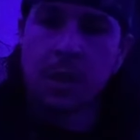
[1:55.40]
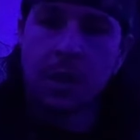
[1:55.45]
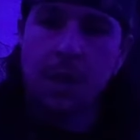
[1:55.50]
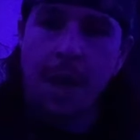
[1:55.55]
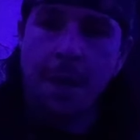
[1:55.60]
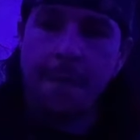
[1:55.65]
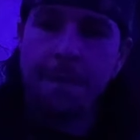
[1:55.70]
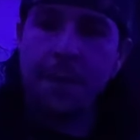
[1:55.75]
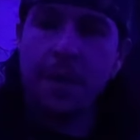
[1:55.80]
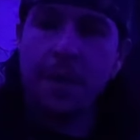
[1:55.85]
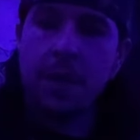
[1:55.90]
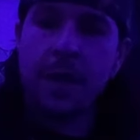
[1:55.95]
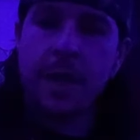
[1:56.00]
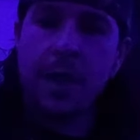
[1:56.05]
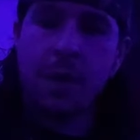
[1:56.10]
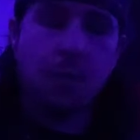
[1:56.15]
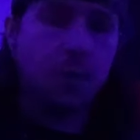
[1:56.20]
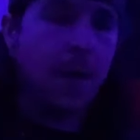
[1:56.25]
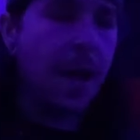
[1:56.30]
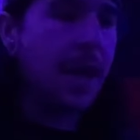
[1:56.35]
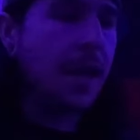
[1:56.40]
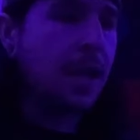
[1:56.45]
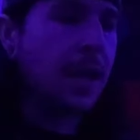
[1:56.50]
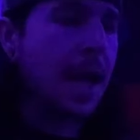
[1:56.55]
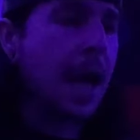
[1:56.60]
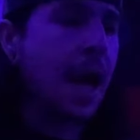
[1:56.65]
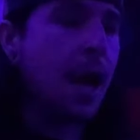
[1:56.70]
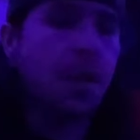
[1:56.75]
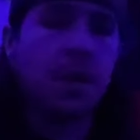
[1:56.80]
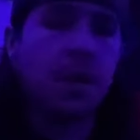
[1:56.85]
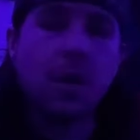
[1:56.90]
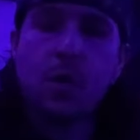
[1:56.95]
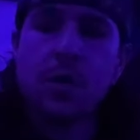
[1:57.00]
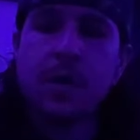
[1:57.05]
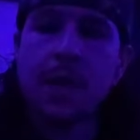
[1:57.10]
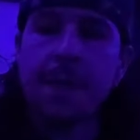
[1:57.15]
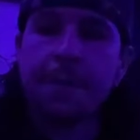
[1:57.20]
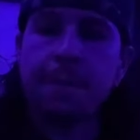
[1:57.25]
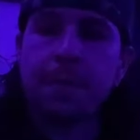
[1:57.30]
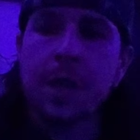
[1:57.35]
I feel like right now you
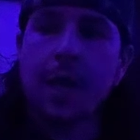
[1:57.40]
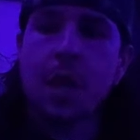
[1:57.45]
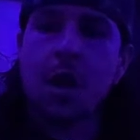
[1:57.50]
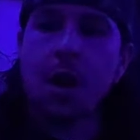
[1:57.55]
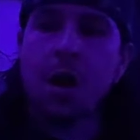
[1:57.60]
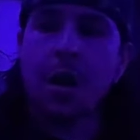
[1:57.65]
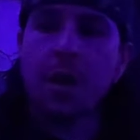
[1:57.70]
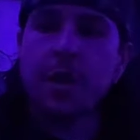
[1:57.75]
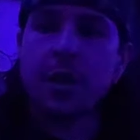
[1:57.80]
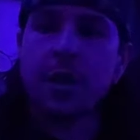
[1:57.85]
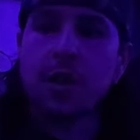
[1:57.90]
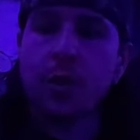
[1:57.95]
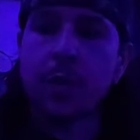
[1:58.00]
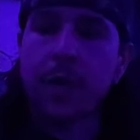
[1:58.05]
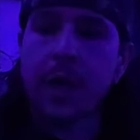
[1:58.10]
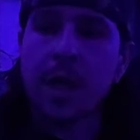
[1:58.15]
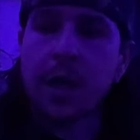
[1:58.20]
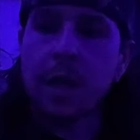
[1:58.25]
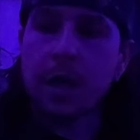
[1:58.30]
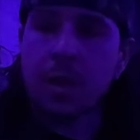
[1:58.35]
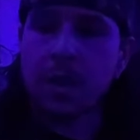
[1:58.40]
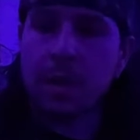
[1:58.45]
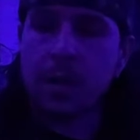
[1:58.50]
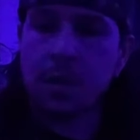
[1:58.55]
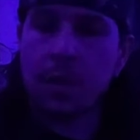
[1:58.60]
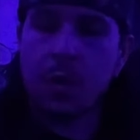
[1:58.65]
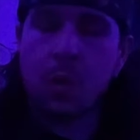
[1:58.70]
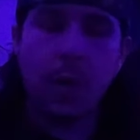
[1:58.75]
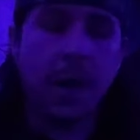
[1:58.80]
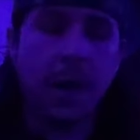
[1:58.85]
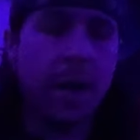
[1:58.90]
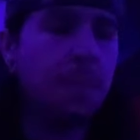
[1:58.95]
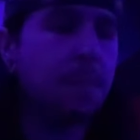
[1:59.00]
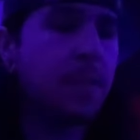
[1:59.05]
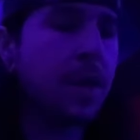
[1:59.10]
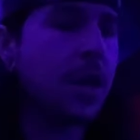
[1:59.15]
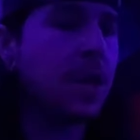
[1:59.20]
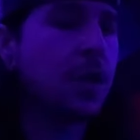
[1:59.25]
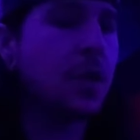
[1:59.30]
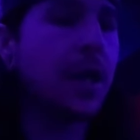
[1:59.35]
definitely are doing quite a
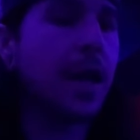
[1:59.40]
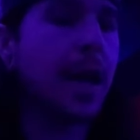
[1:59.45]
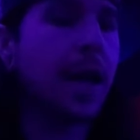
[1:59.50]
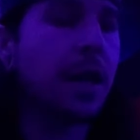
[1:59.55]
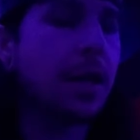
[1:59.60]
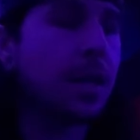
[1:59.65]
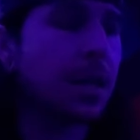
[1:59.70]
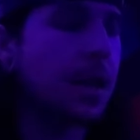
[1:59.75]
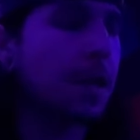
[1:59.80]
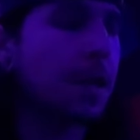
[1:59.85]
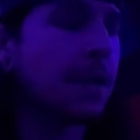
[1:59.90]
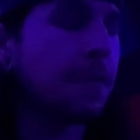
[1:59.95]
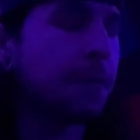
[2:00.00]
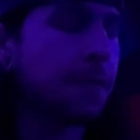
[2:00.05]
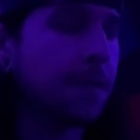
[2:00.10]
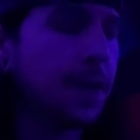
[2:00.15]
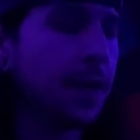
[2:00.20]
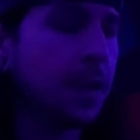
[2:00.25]
bit to kind of